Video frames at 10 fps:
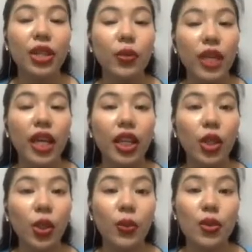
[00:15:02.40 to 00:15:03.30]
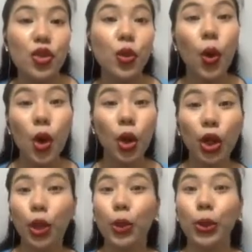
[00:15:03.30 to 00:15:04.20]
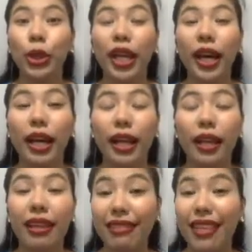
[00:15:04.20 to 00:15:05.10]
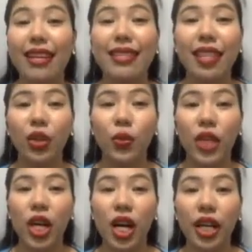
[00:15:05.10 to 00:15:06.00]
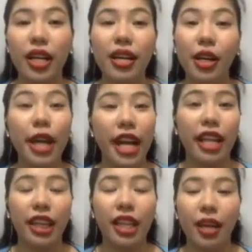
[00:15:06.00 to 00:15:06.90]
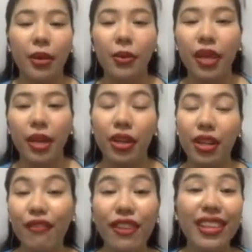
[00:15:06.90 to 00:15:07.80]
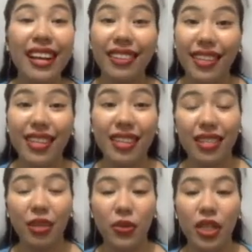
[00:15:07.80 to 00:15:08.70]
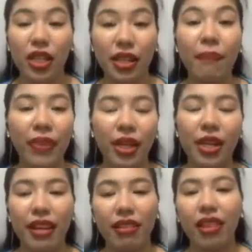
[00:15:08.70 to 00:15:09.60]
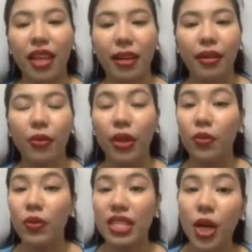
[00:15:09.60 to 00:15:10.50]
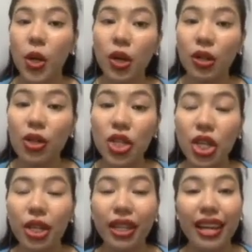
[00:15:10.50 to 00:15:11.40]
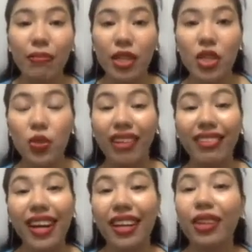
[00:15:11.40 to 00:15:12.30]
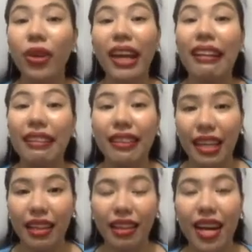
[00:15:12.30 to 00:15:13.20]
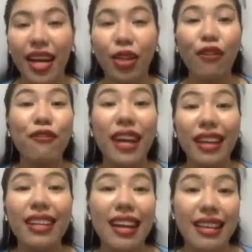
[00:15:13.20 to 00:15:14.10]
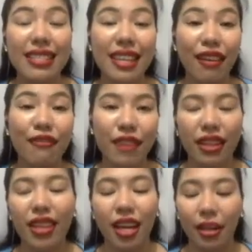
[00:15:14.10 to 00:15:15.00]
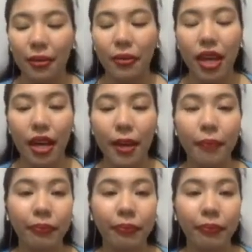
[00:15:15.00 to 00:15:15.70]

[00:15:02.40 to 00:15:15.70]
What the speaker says: we can use to conclude the text that we are writing, okay? Or even the ideas that we are writing. When we say conclusion, that means we are trying to end it, trying to finalize everything, okay?